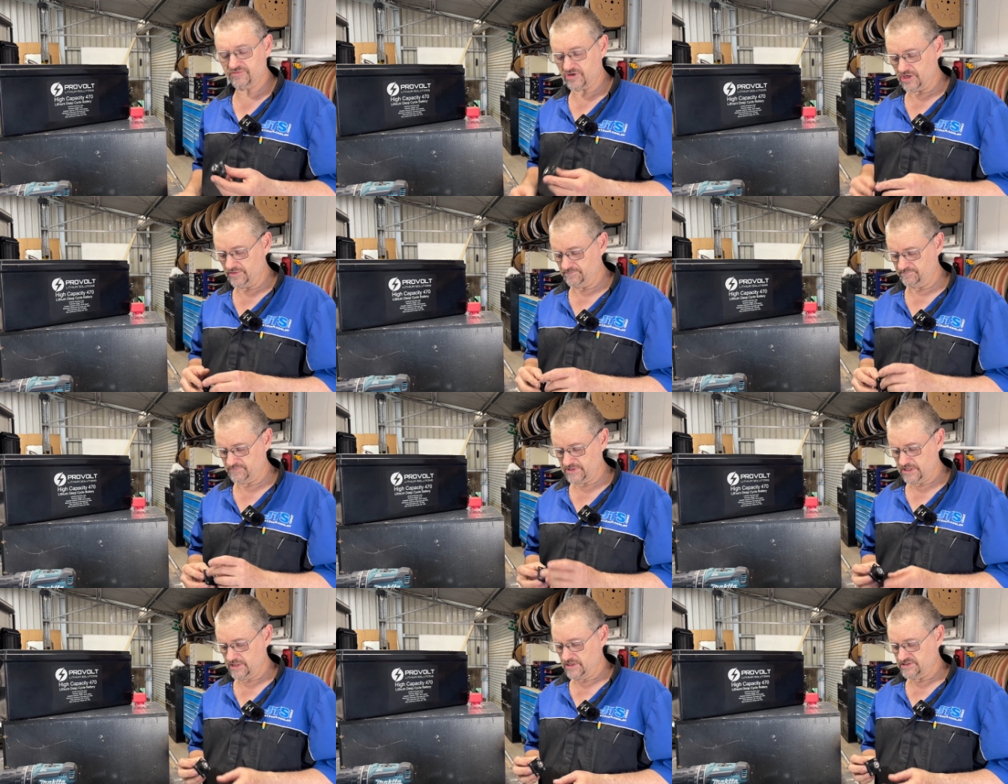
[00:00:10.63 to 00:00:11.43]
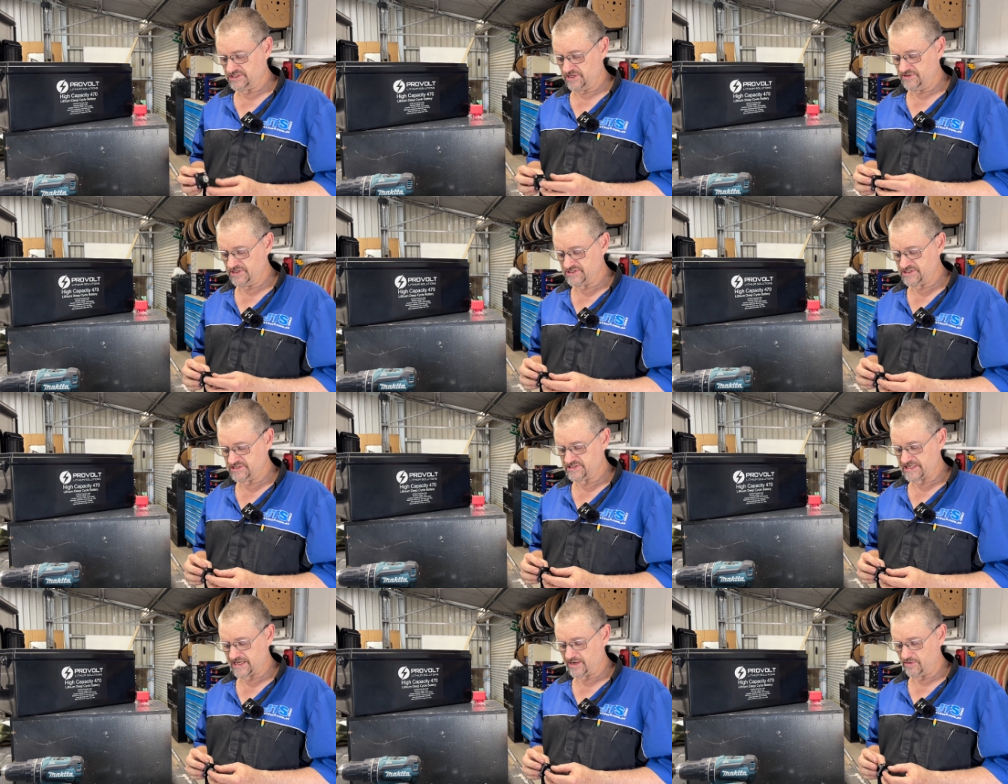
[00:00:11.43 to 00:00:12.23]
got. So this
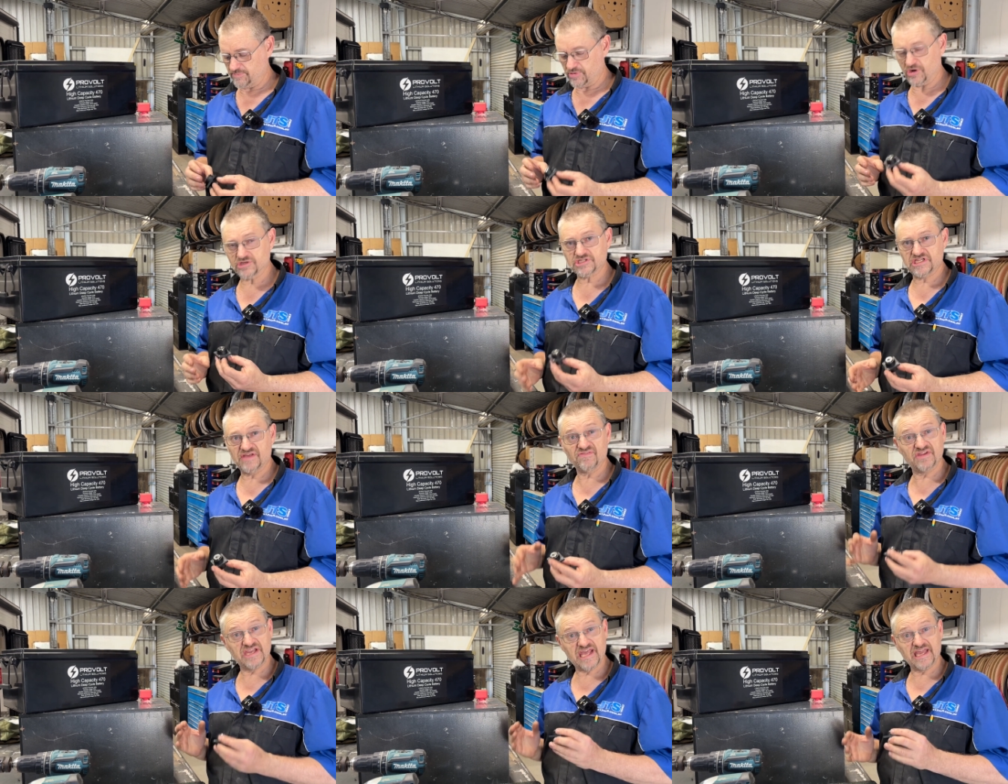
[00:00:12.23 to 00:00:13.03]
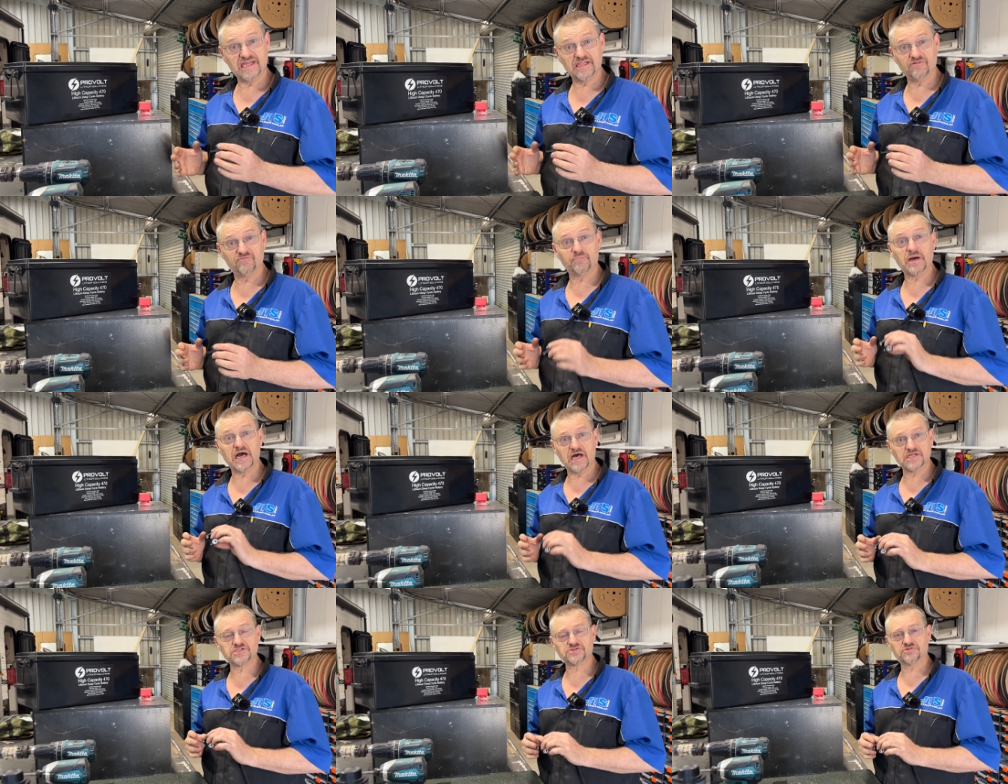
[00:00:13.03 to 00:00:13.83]
is our positive and negative
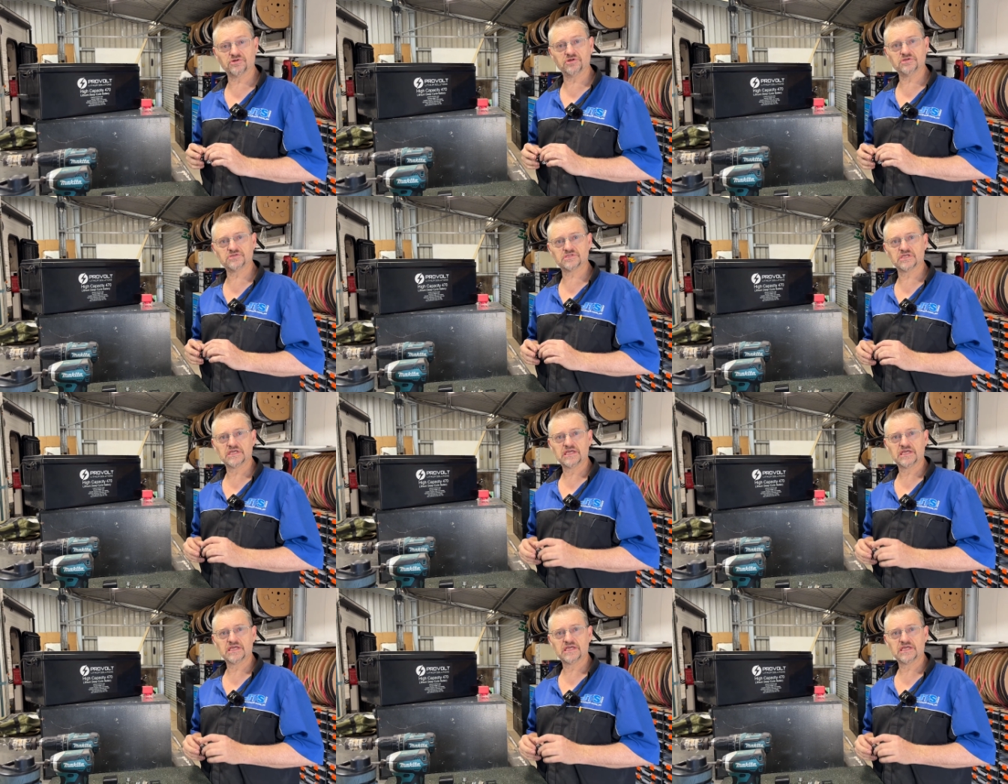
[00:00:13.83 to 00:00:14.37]
pass-throughs,